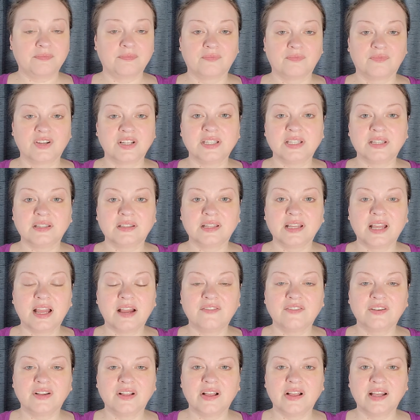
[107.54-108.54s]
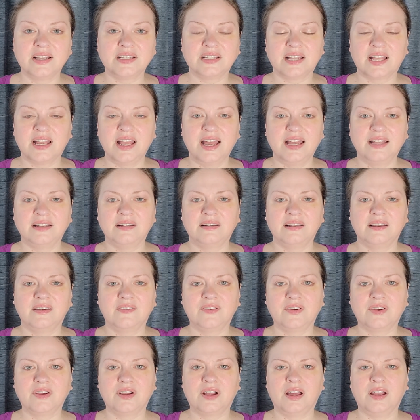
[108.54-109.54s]
recently I realized I hadn't
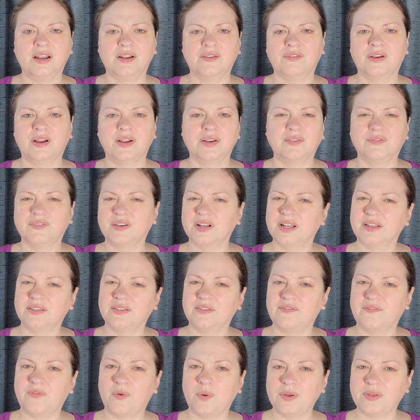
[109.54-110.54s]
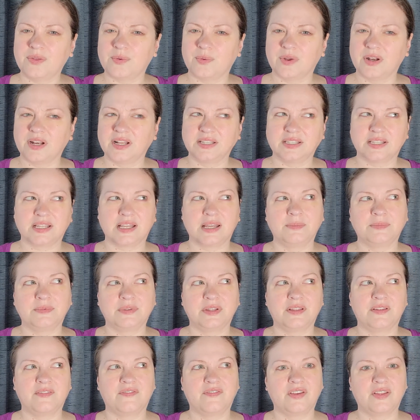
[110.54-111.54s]
ever got around to reading the fourth one. I skipped
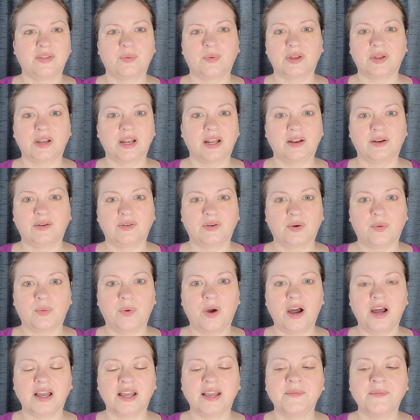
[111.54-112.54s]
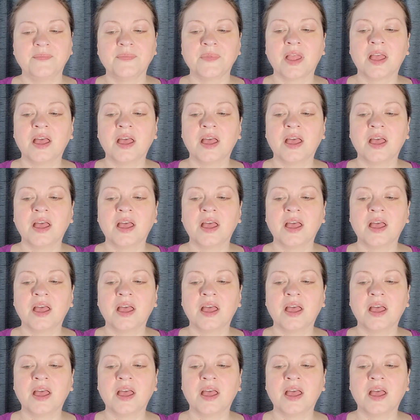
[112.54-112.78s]
to the fifth one. I don't know why.